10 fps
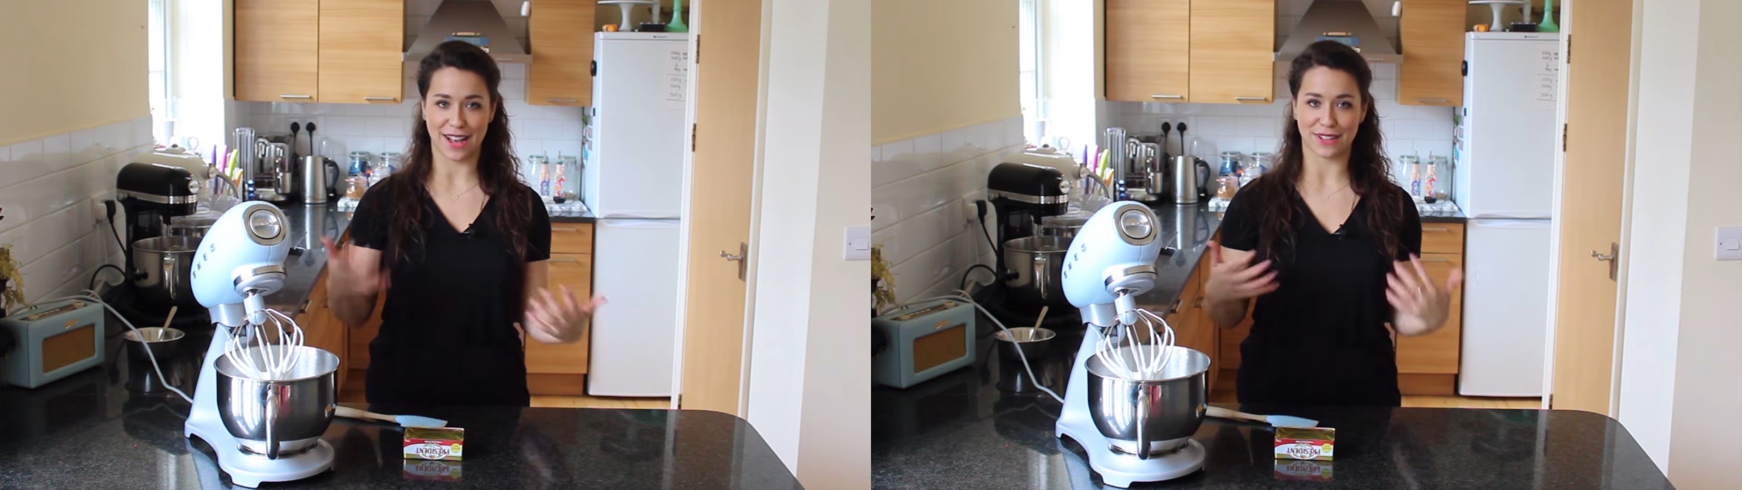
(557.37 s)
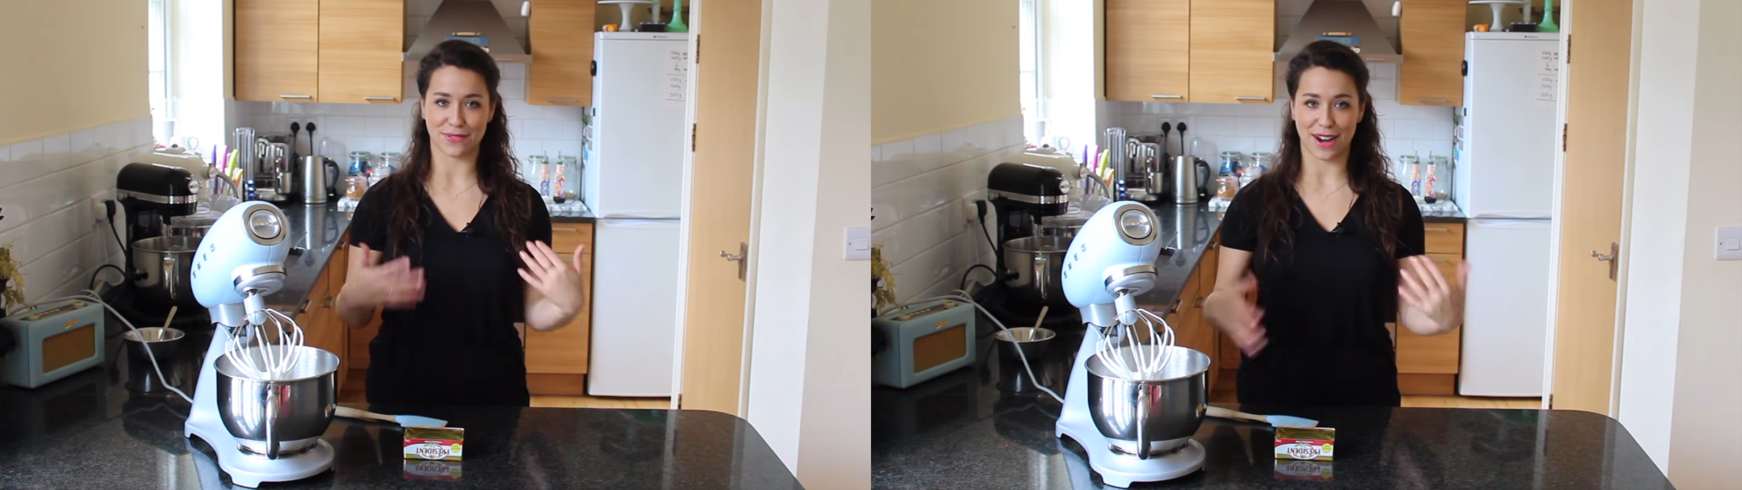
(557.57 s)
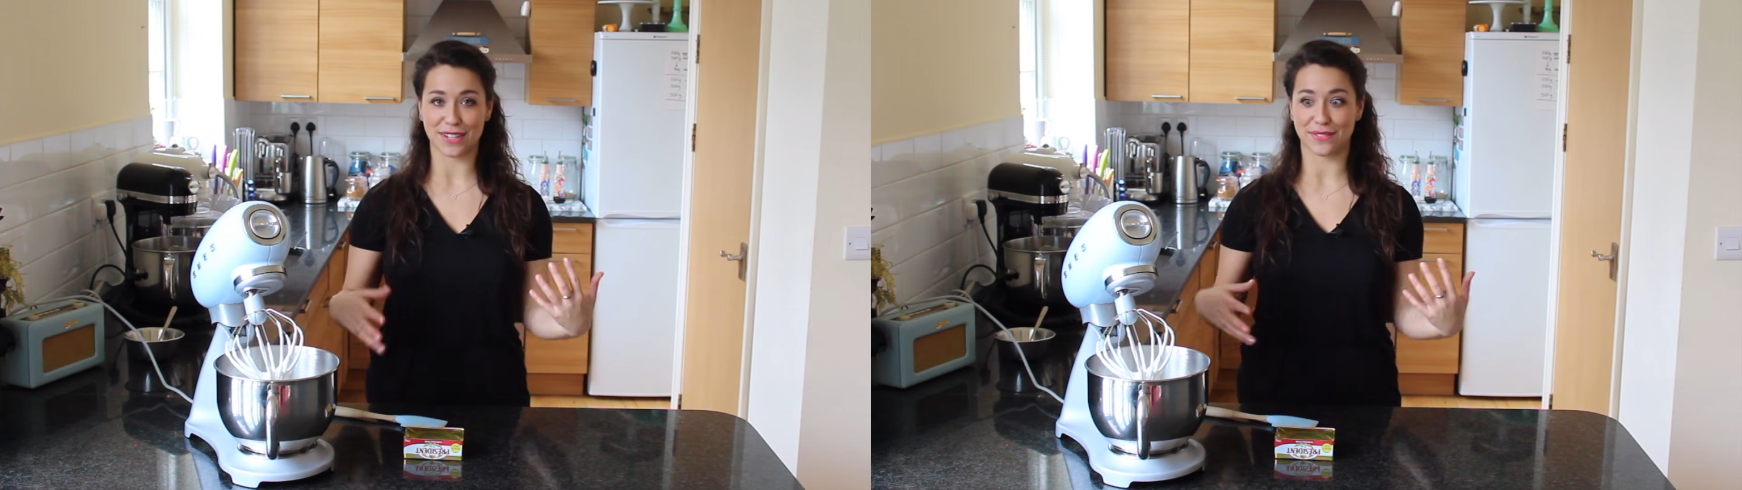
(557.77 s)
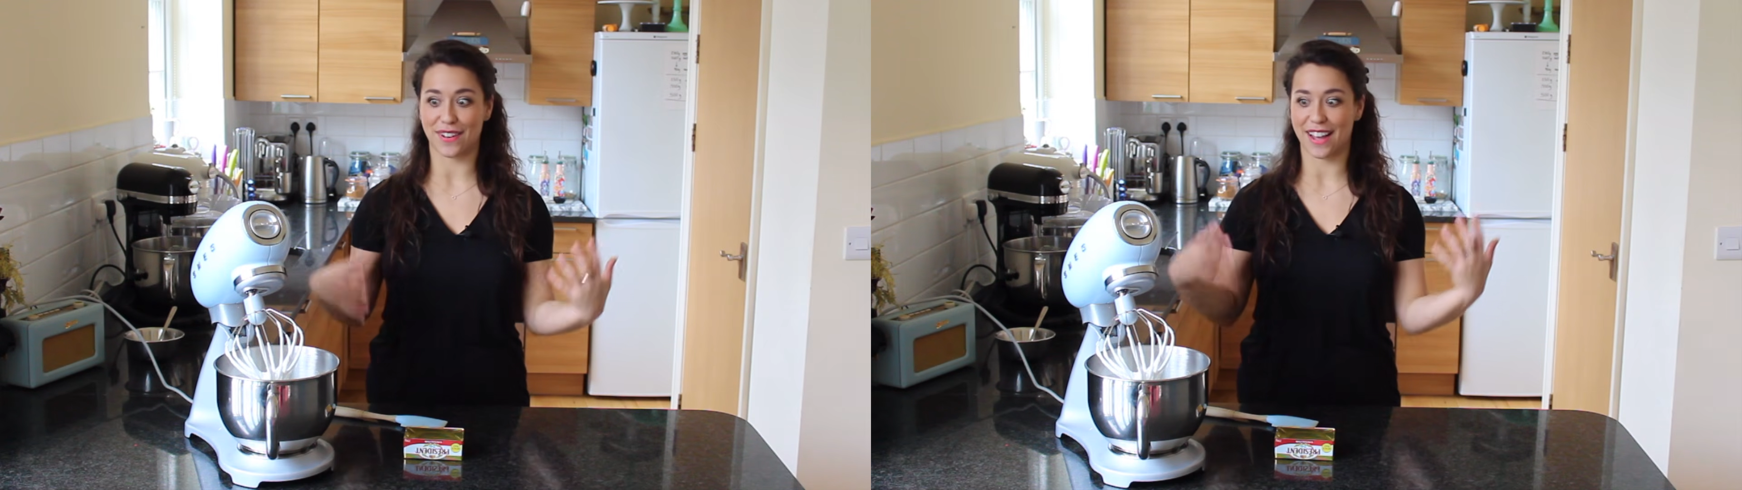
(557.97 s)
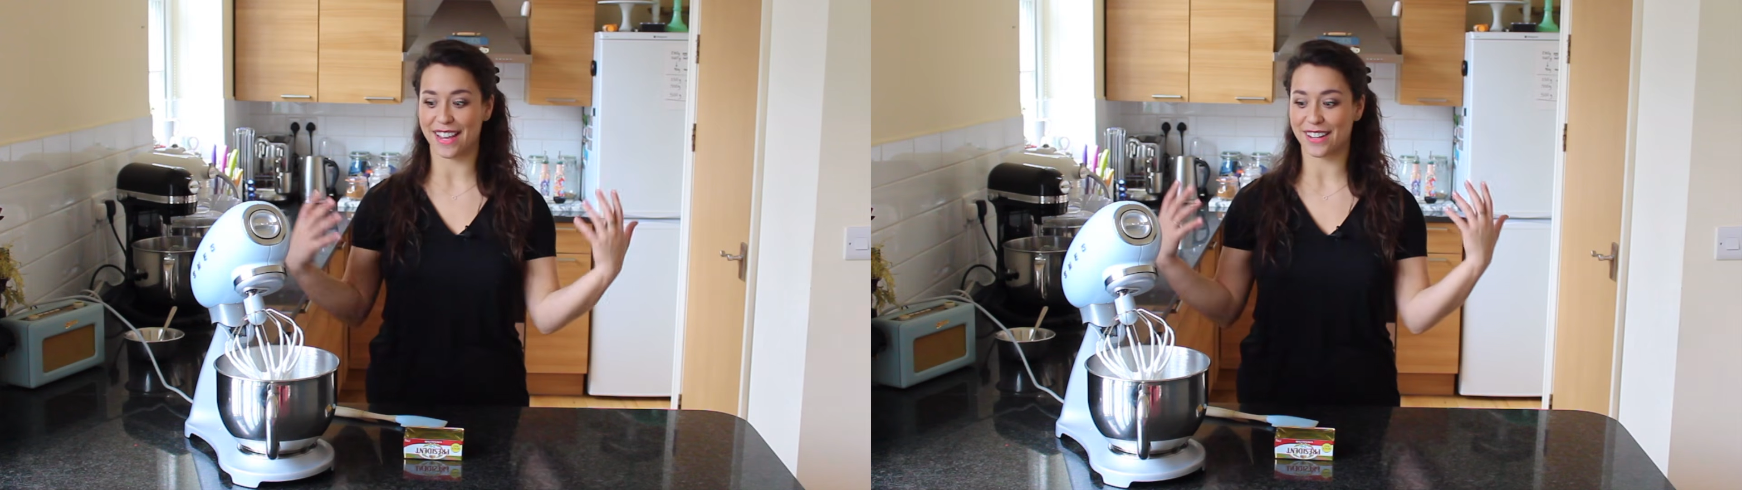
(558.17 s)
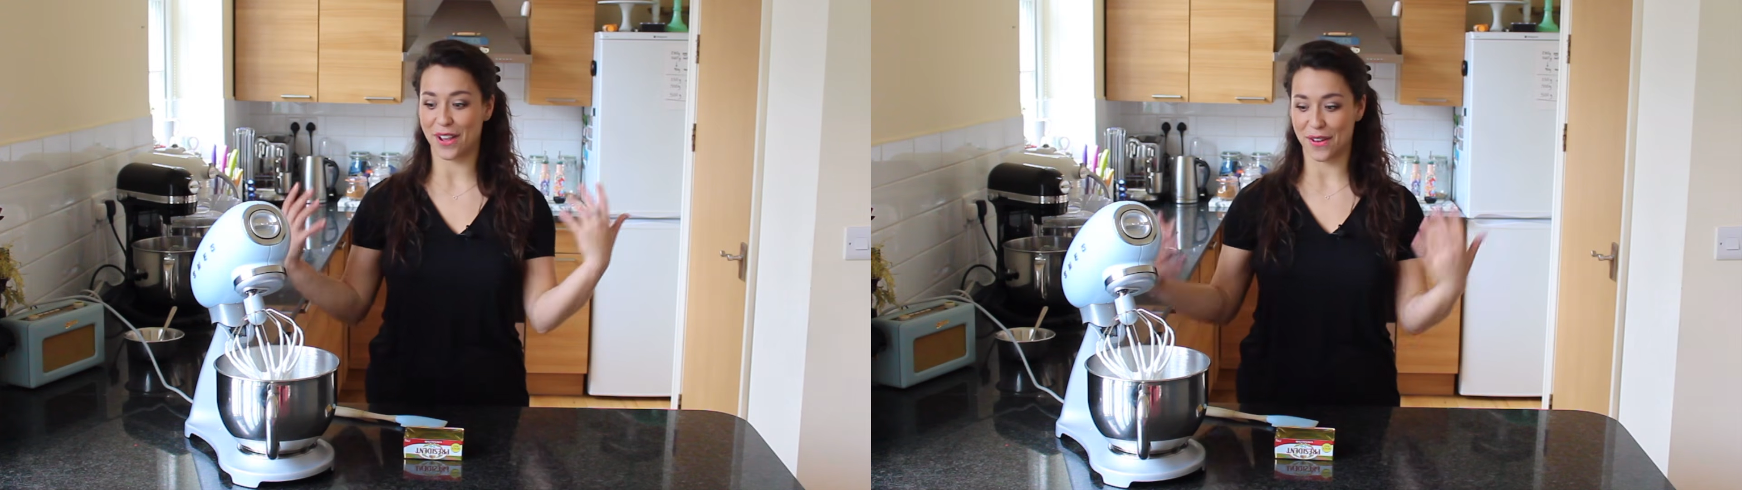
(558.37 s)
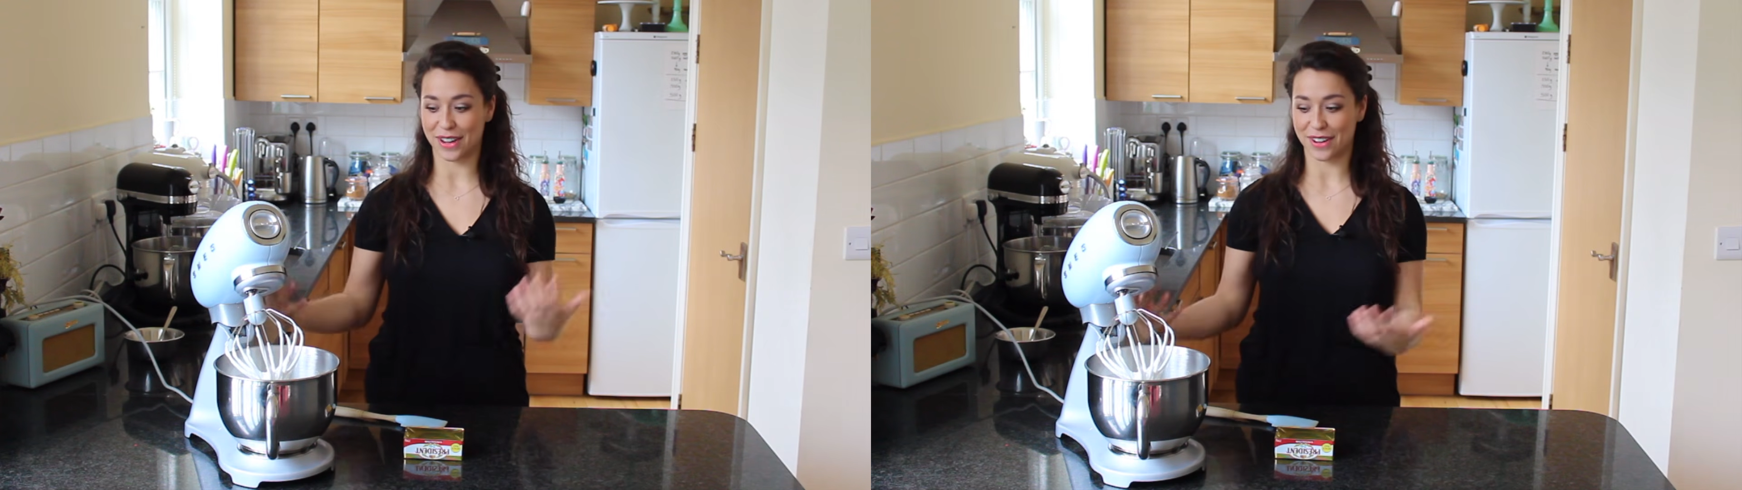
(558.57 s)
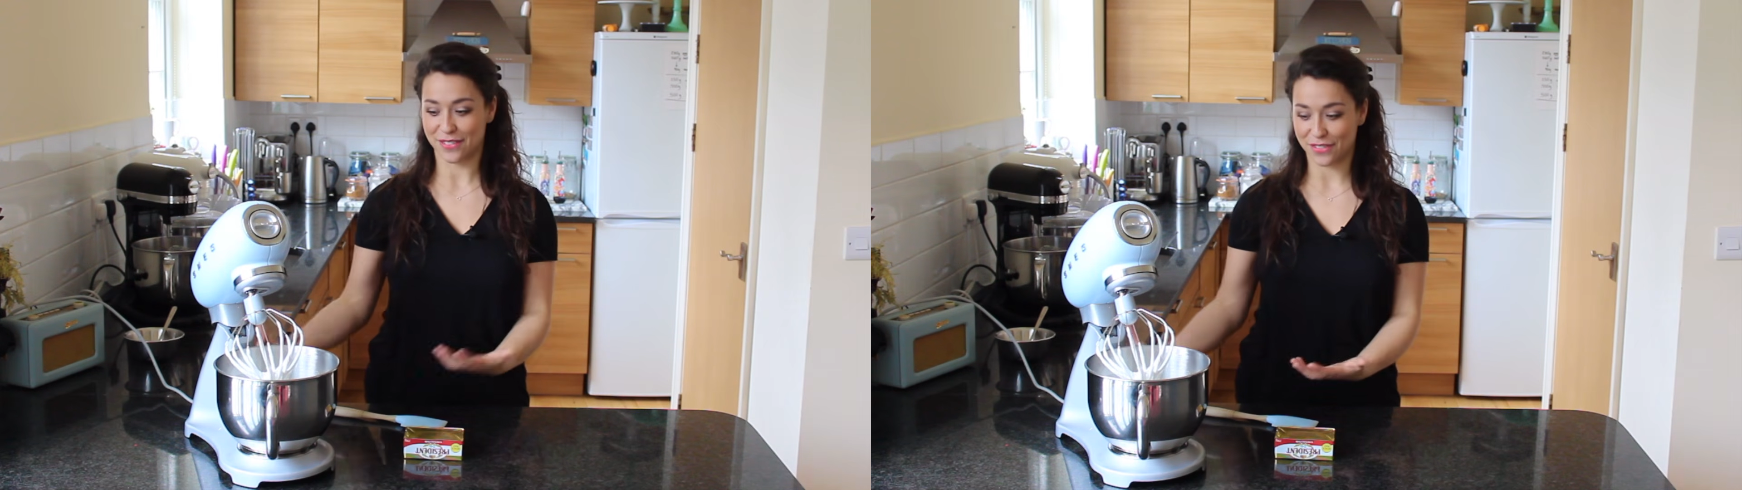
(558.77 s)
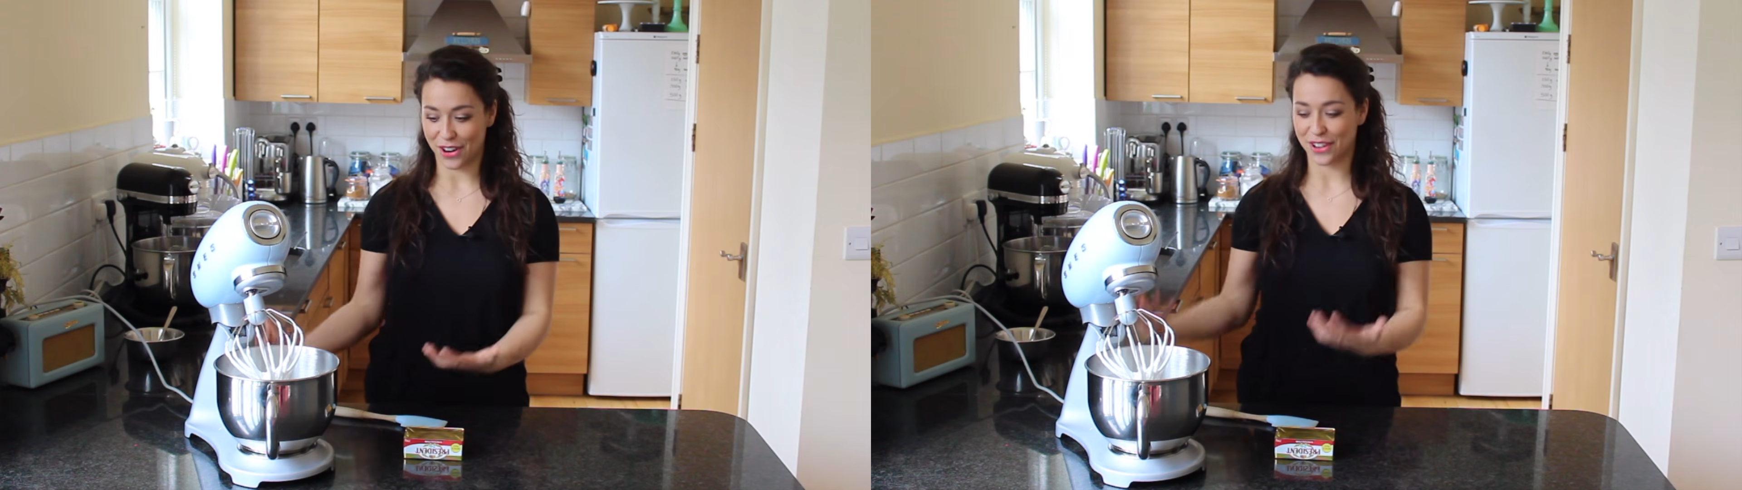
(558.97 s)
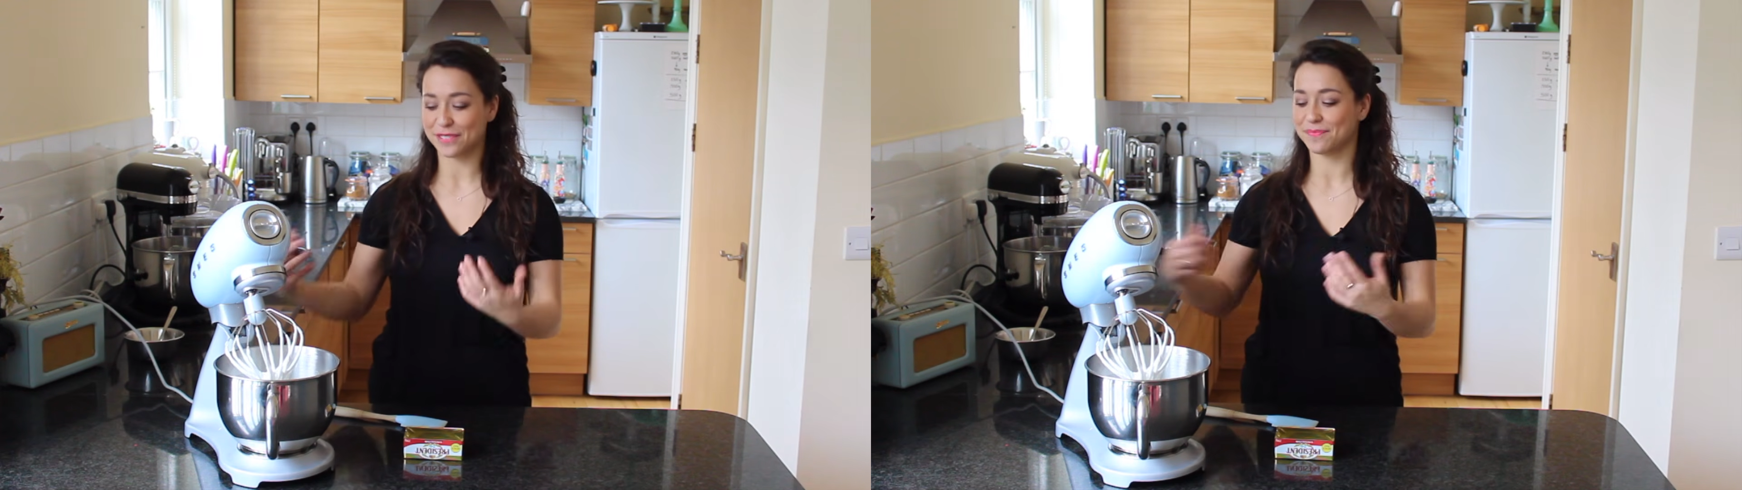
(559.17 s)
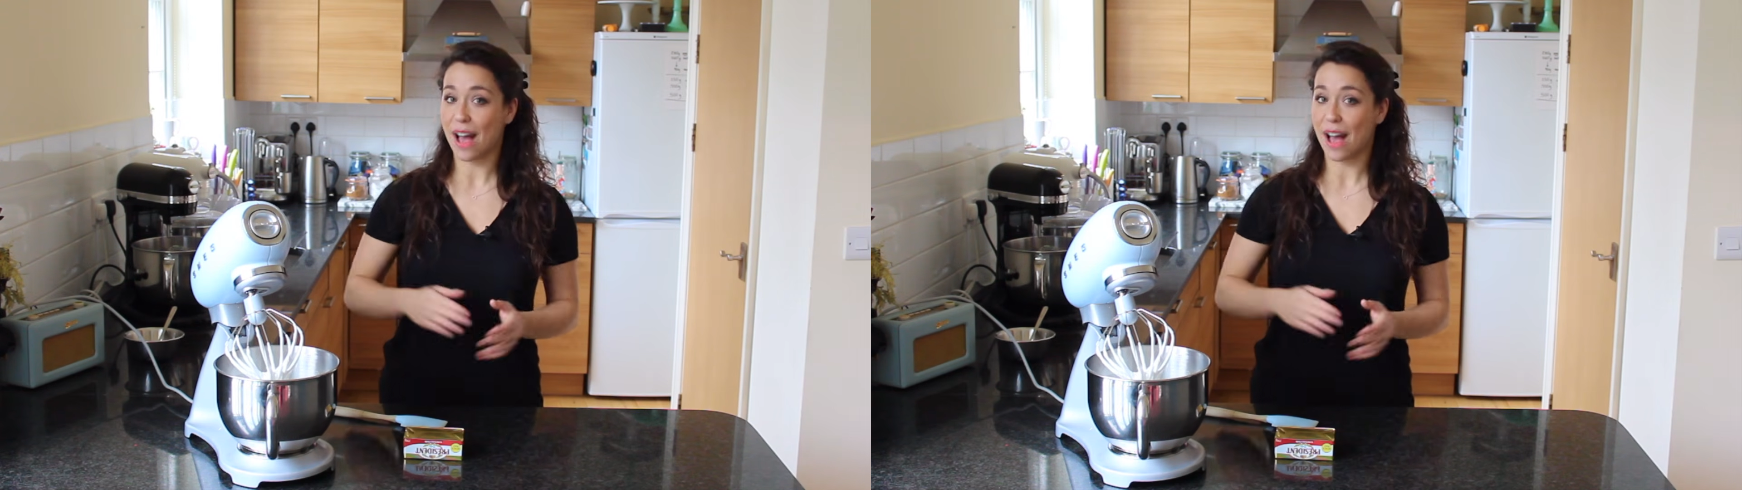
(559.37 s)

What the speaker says: how to rectify it going wrong.